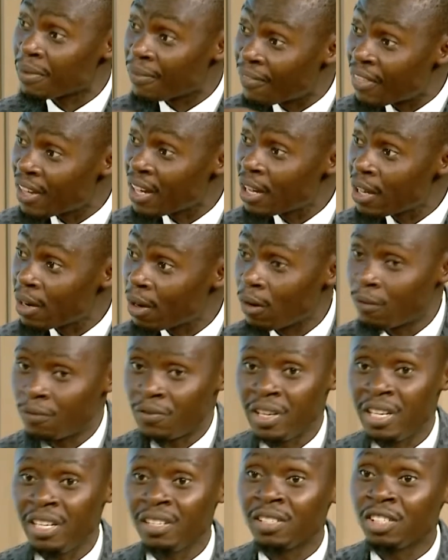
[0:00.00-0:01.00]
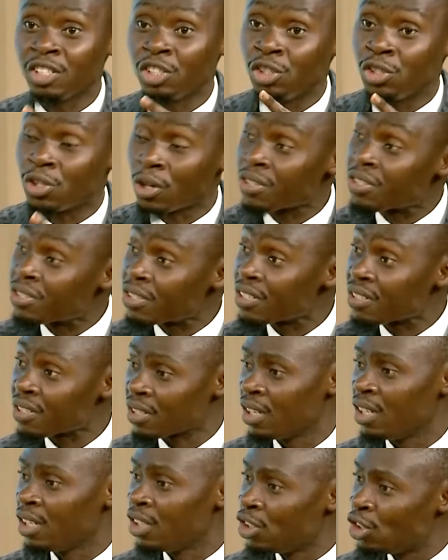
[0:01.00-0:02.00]
should be thinking of is the
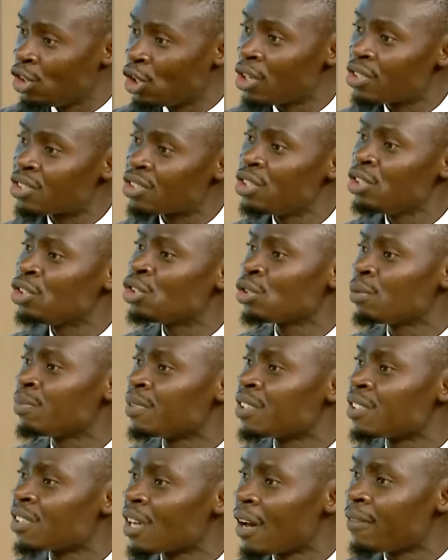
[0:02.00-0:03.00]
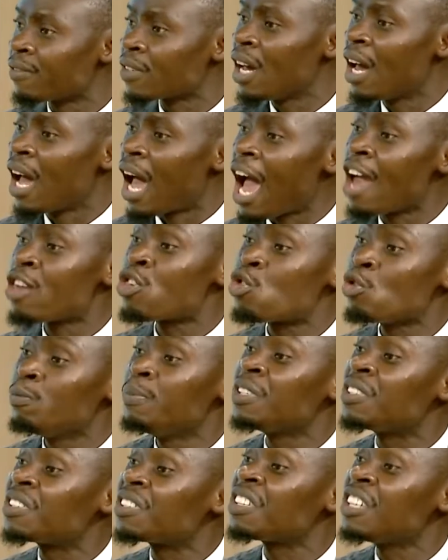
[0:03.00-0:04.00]
justice. Justice should be served and
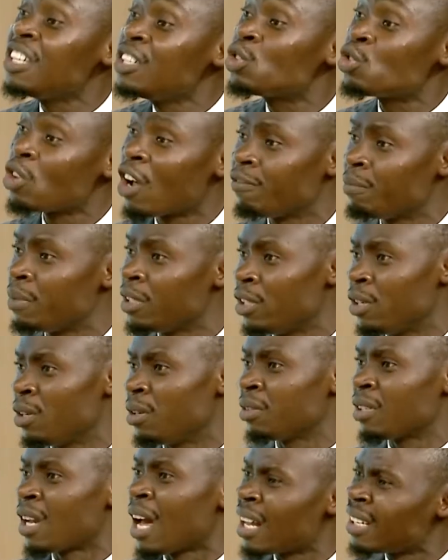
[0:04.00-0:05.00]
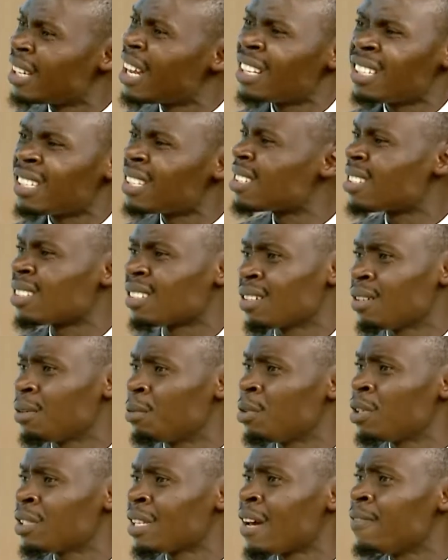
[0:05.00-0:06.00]
should be seen to have been done, and that is
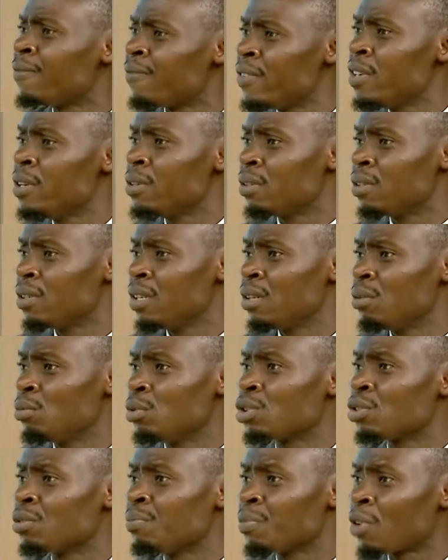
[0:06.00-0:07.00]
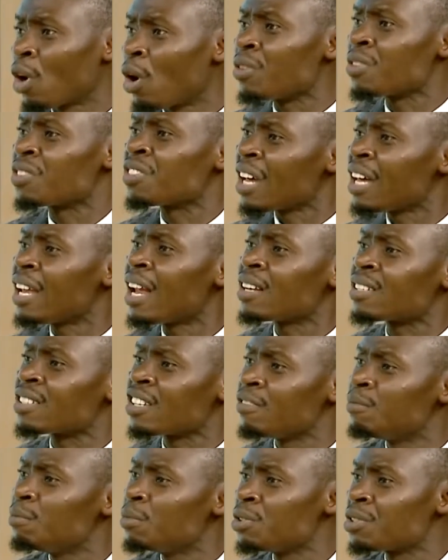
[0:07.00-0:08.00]
what I feel we should concern
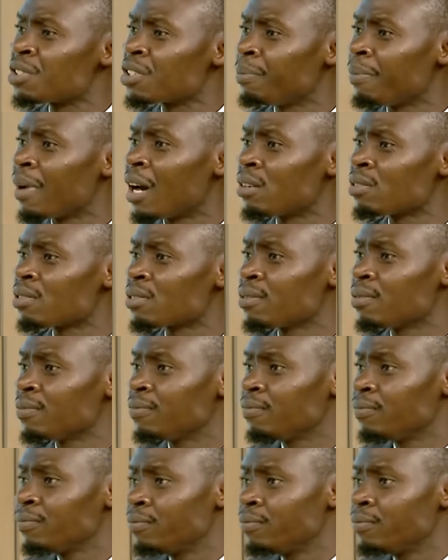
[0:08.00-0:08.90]
ourselves most about.